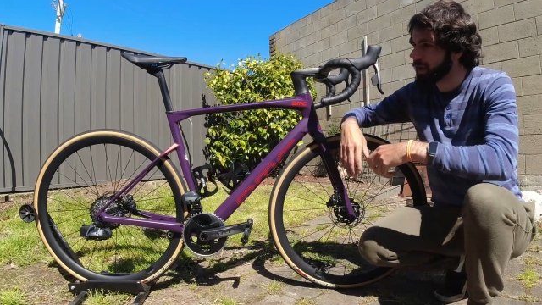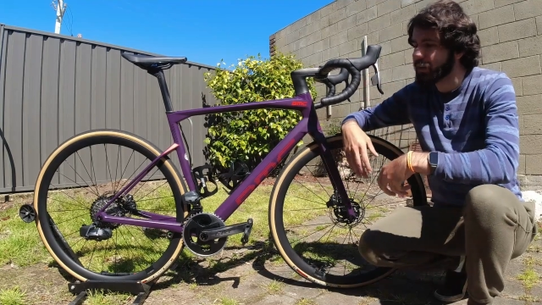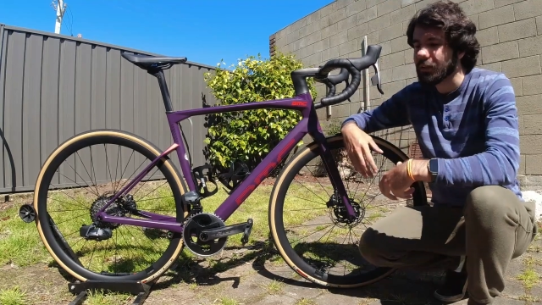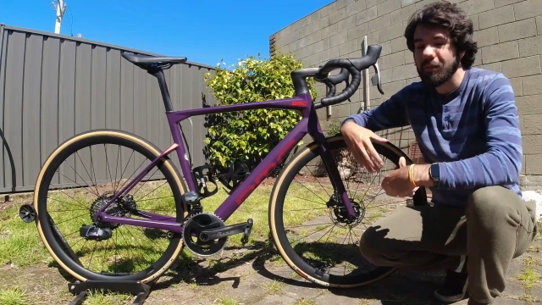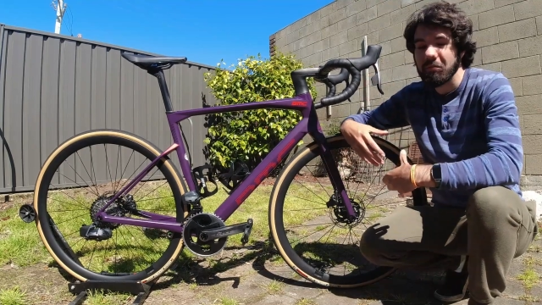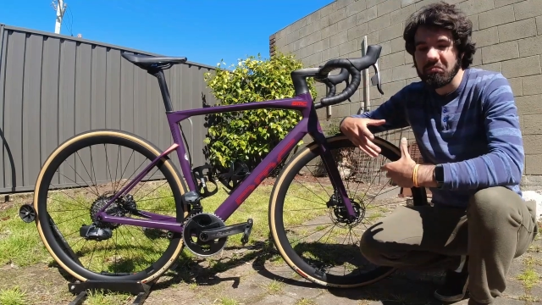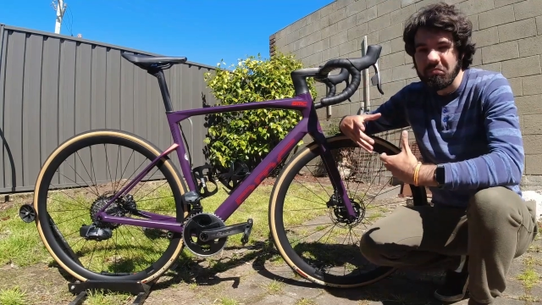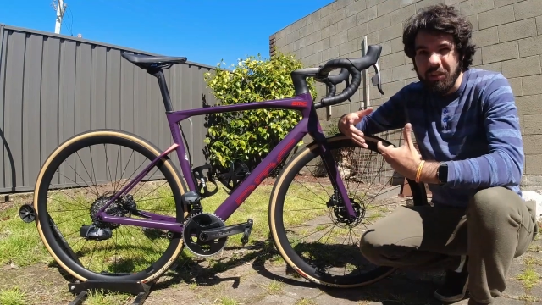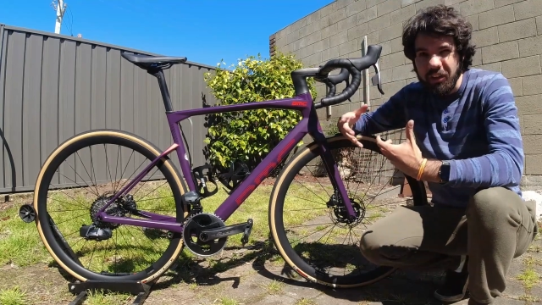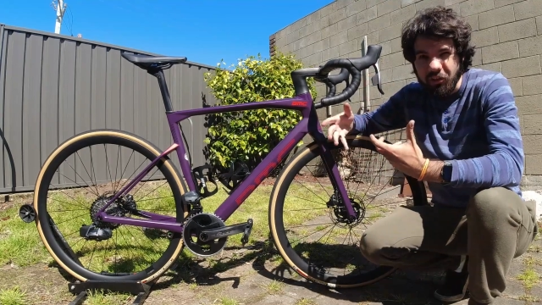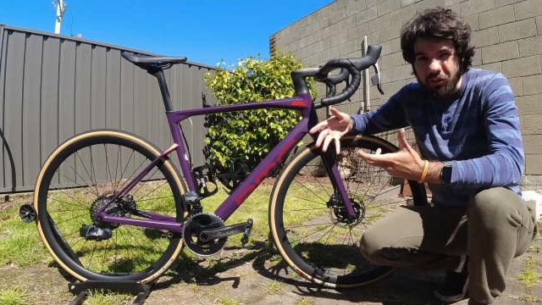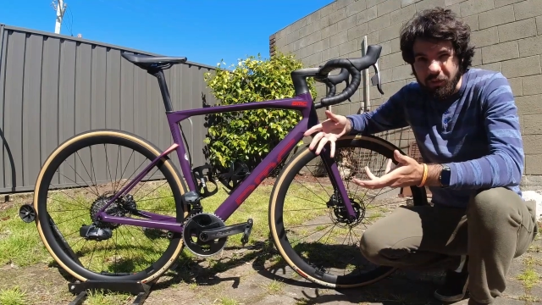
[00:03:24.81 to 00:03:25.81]
Now
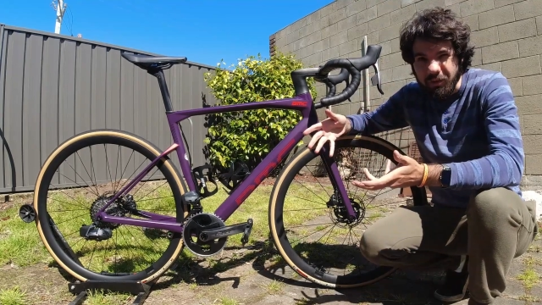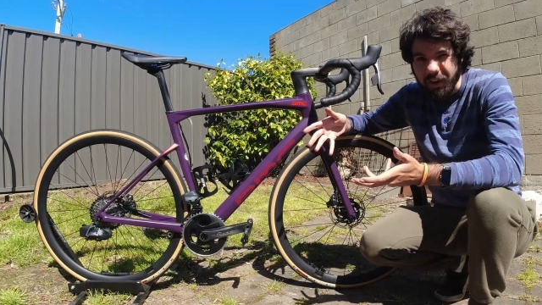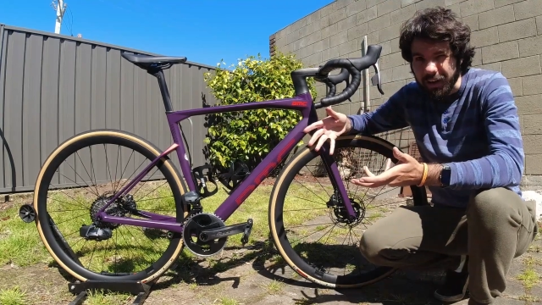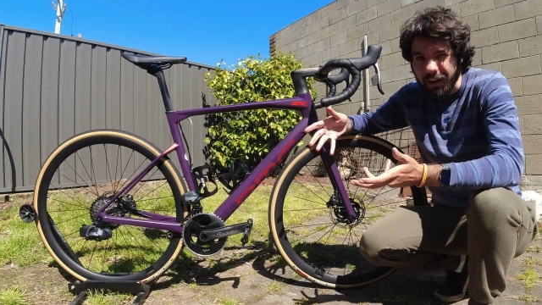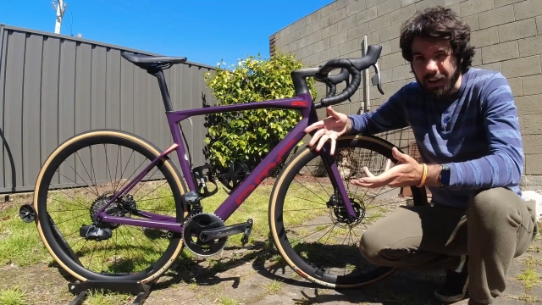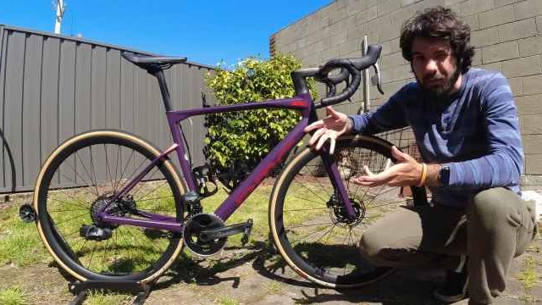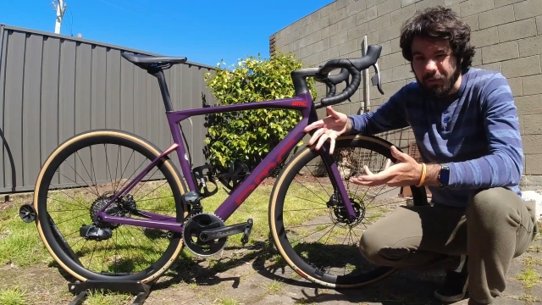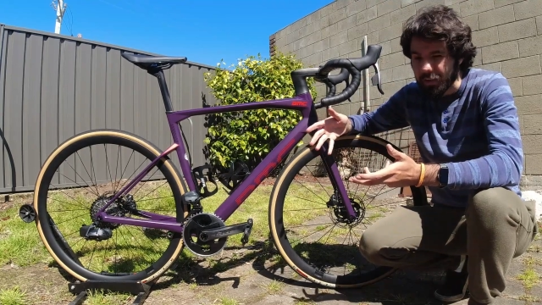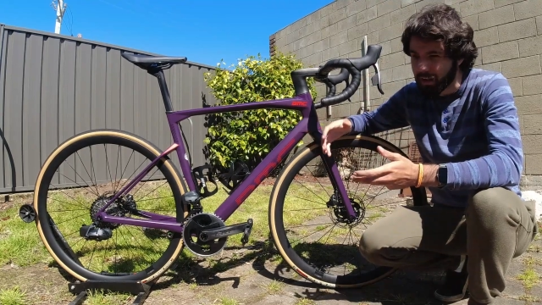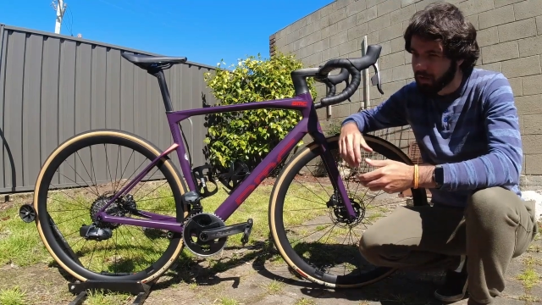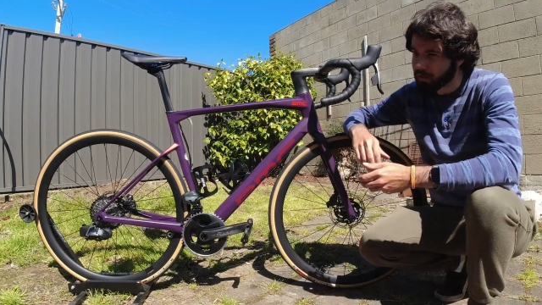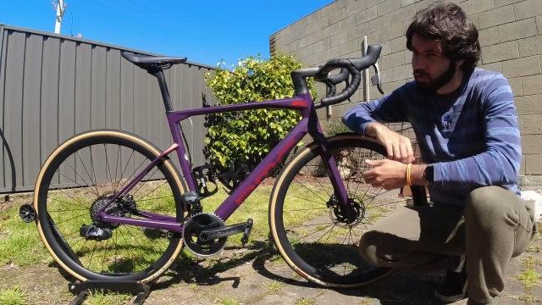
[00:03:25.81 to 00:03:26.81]
I don't know if
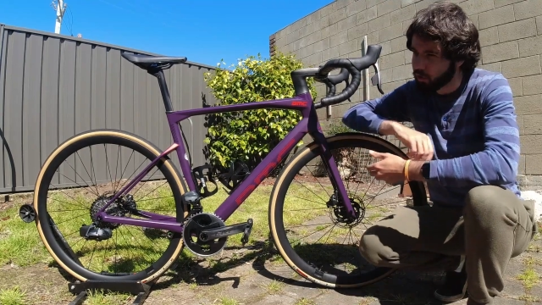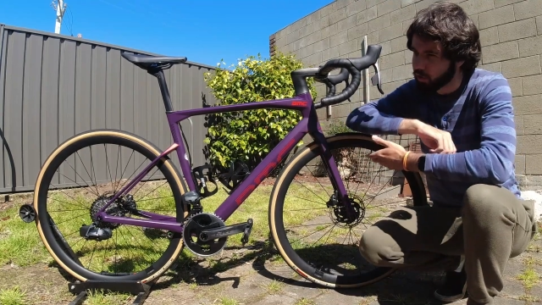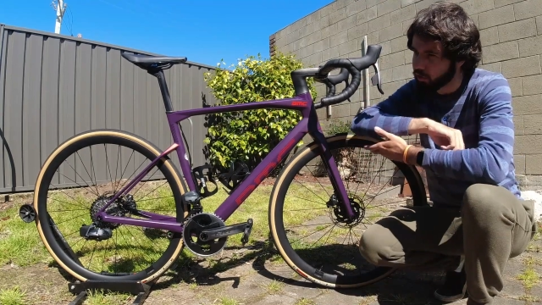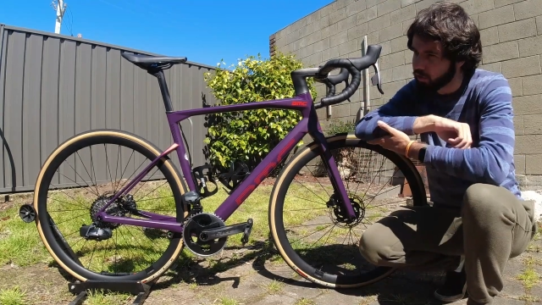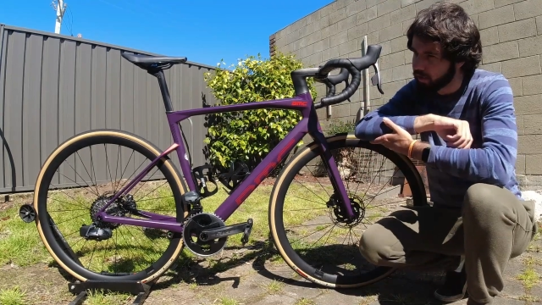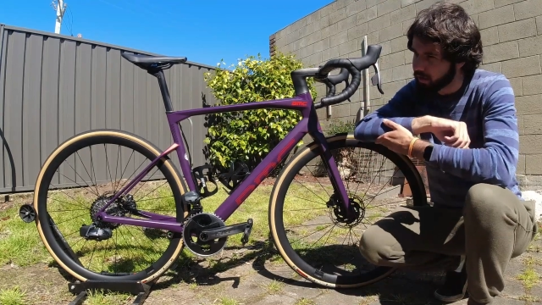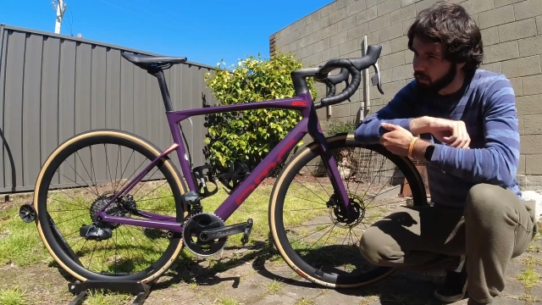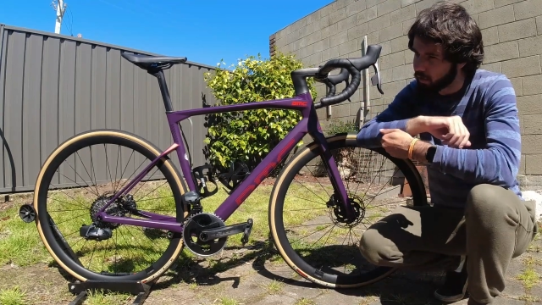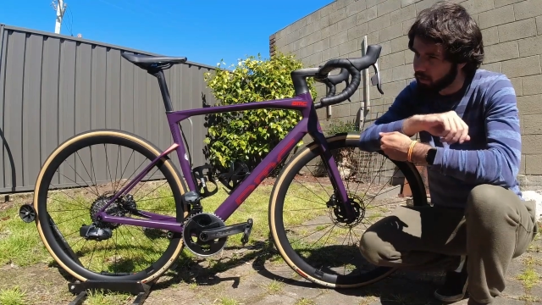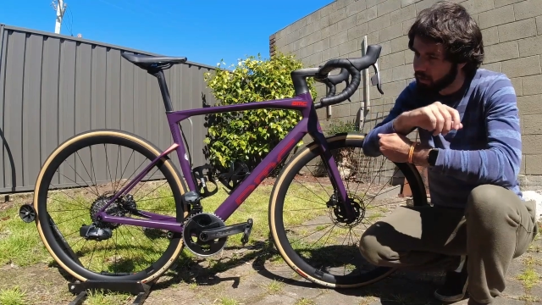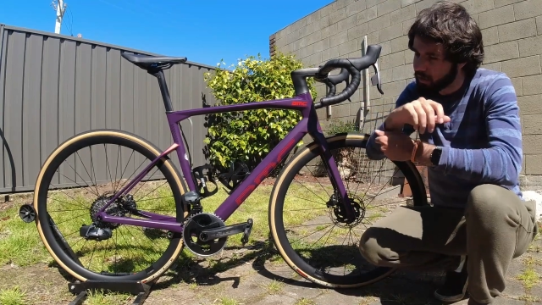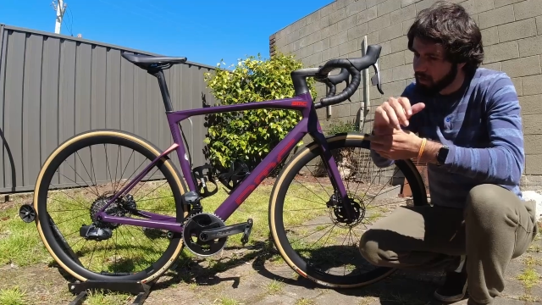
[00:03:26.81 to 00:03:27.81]
Di2 can do that or
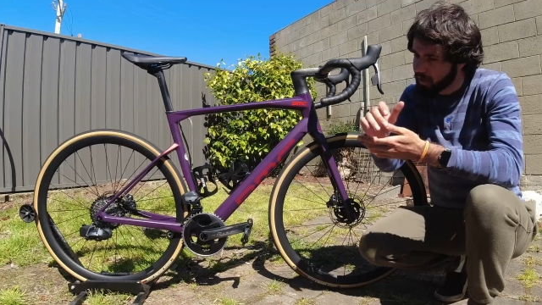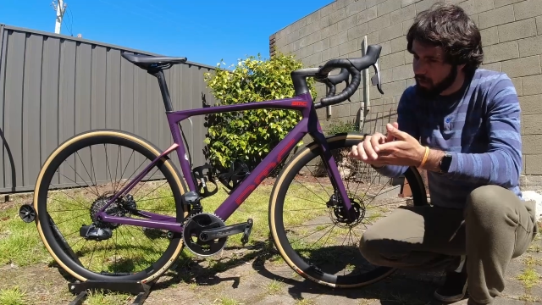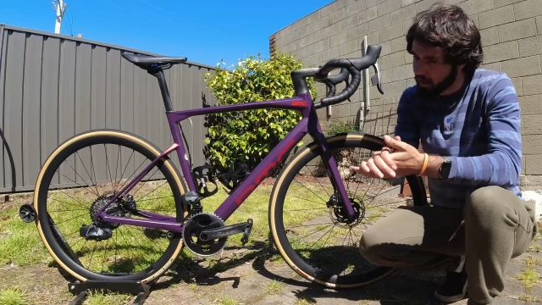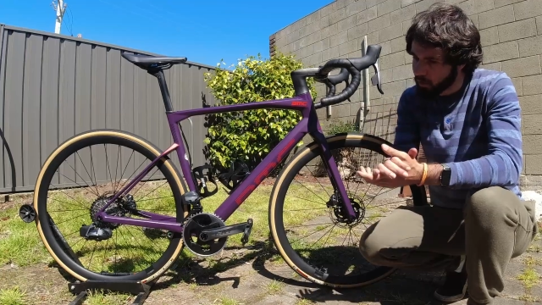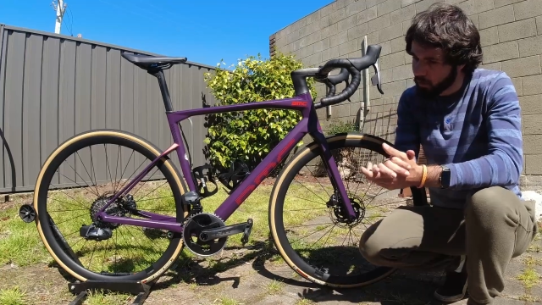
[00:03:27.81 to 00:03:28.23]
not, I